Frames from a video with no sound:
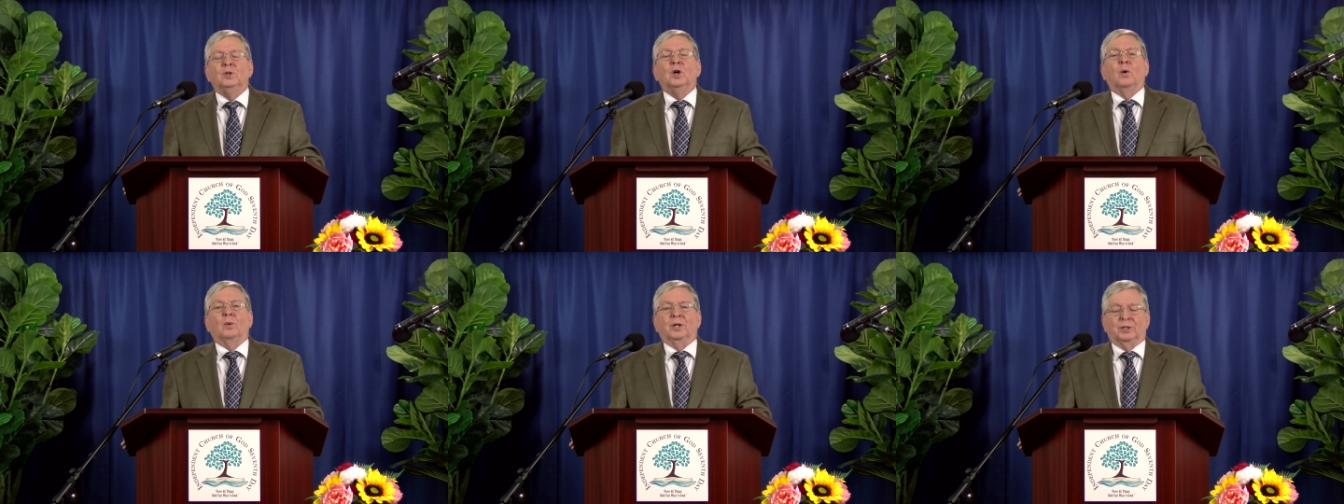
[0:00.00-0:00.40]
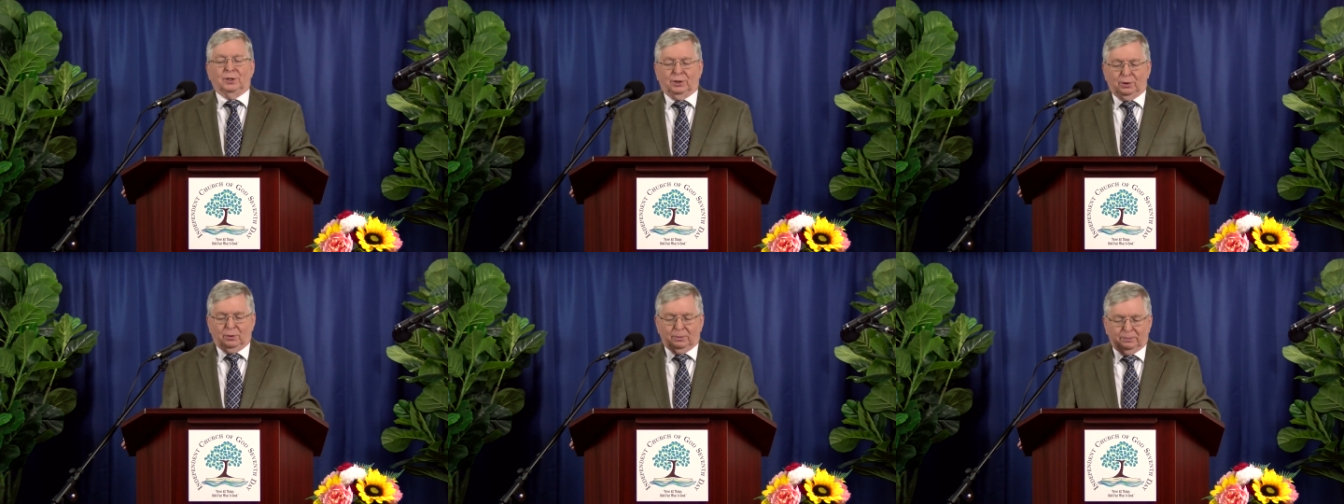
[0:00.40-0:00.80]
don't
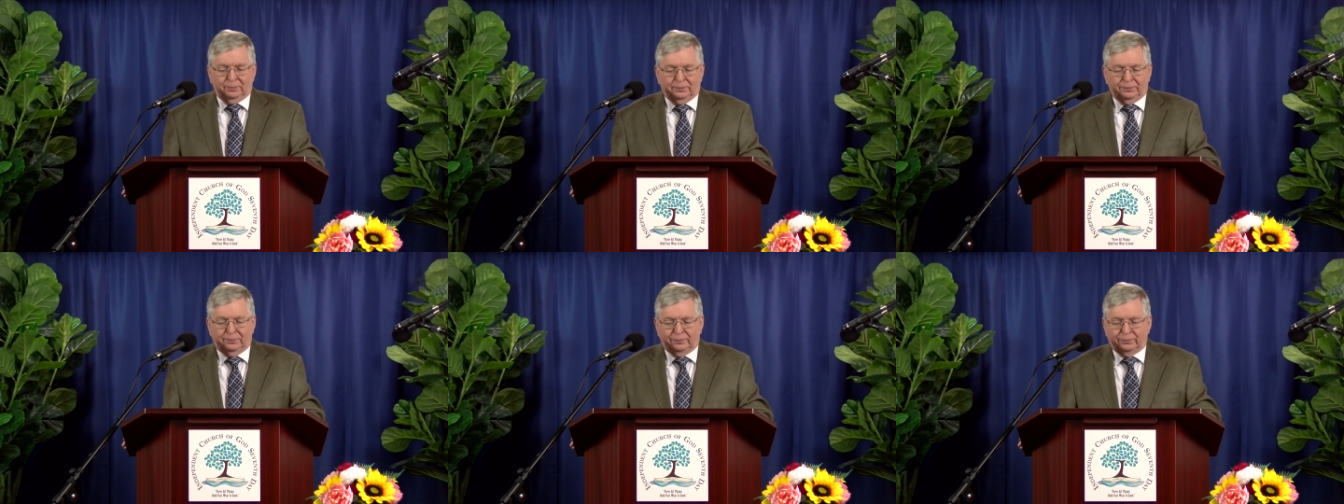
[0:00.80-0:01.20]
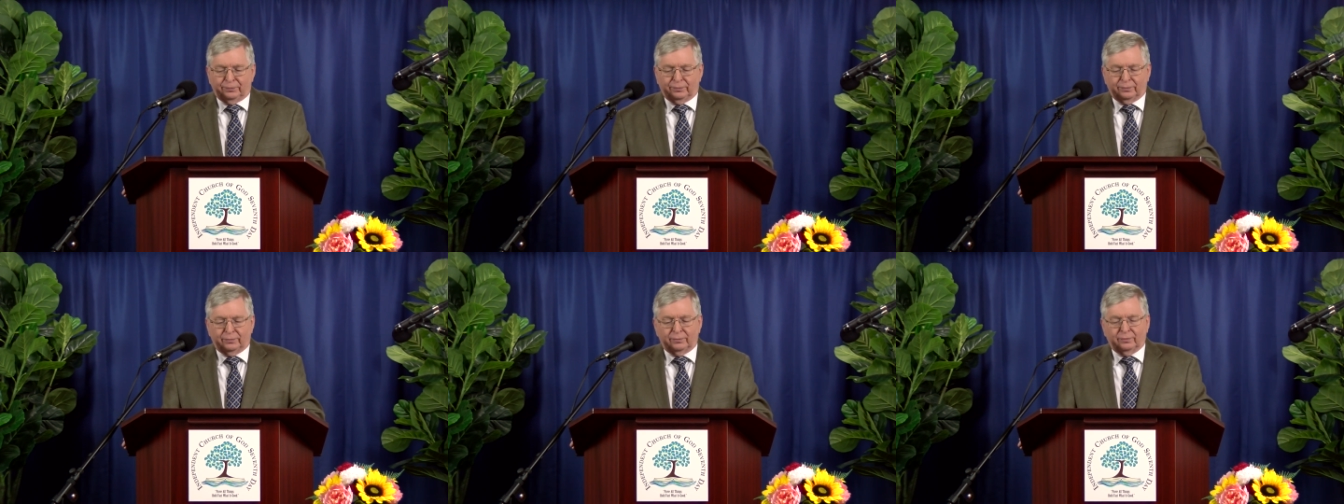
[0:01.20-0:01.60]
listen to them.
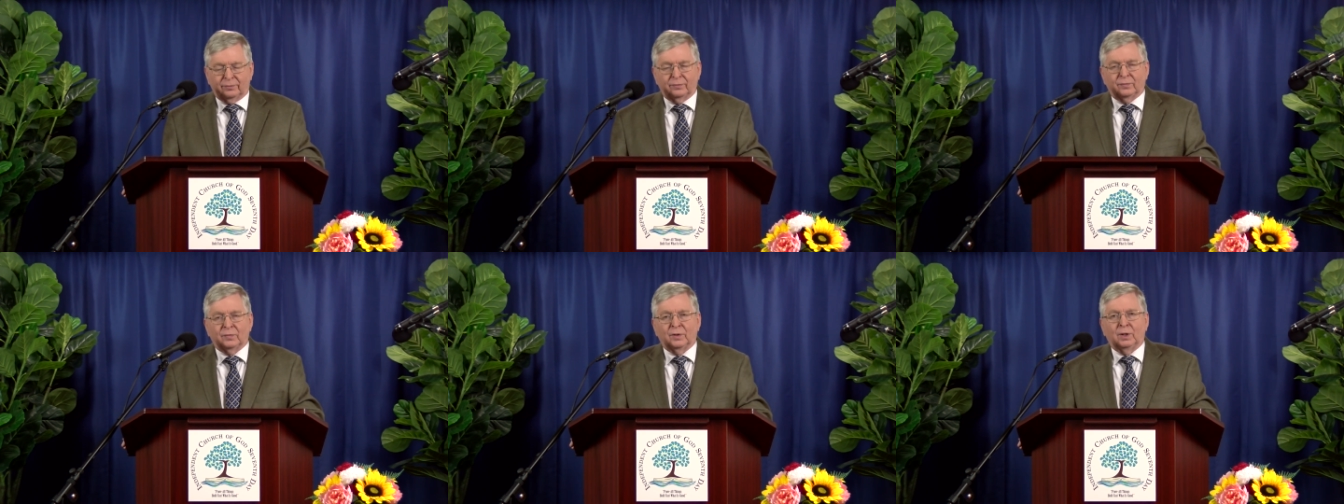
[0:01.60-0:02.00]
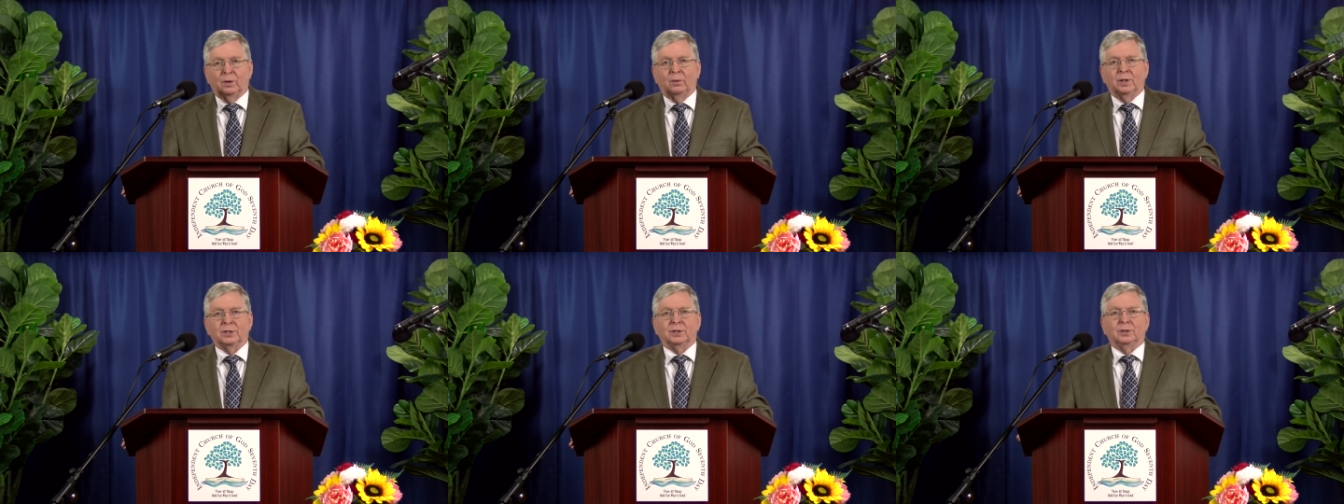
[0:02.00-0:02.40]

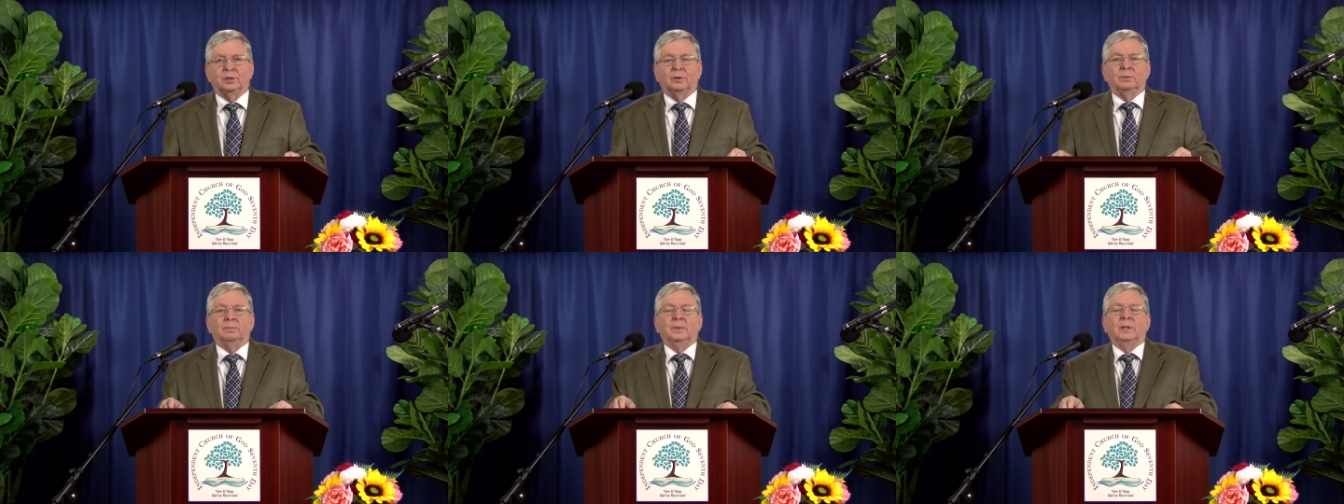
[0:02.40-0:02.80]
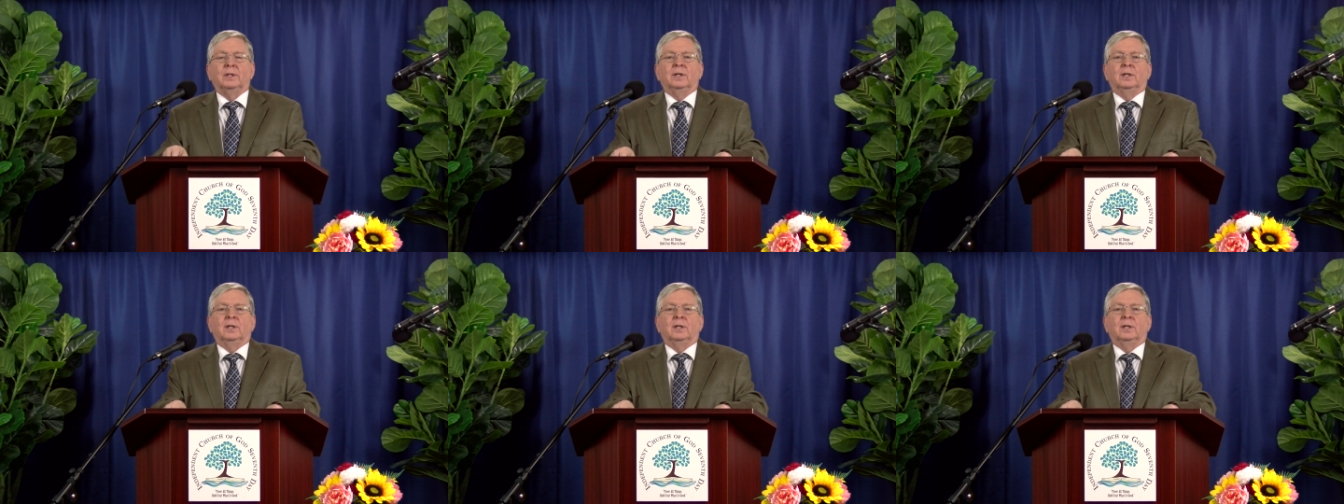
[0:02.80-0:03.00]
Don't listen to them.